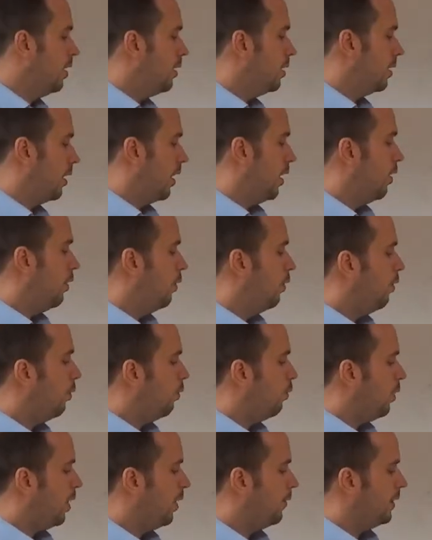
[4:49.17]
So
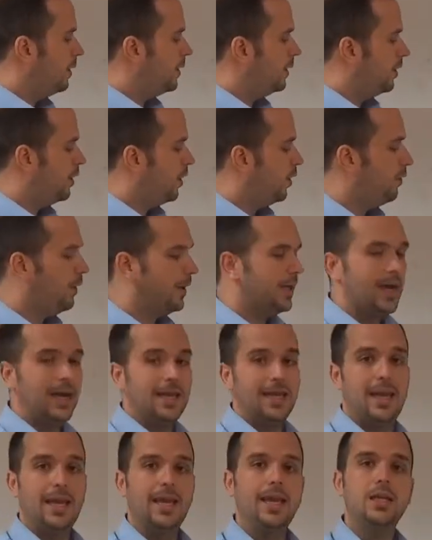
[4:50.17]
what we should do, we
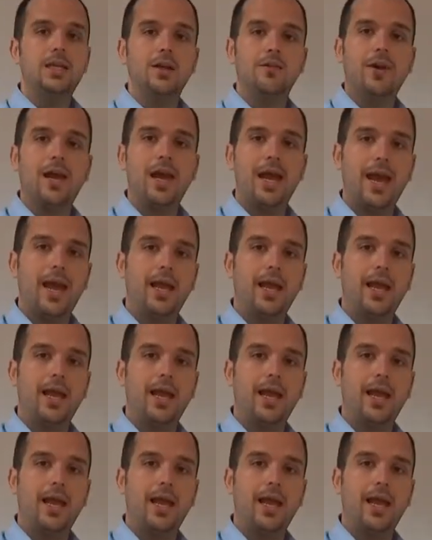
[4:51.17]
take each of our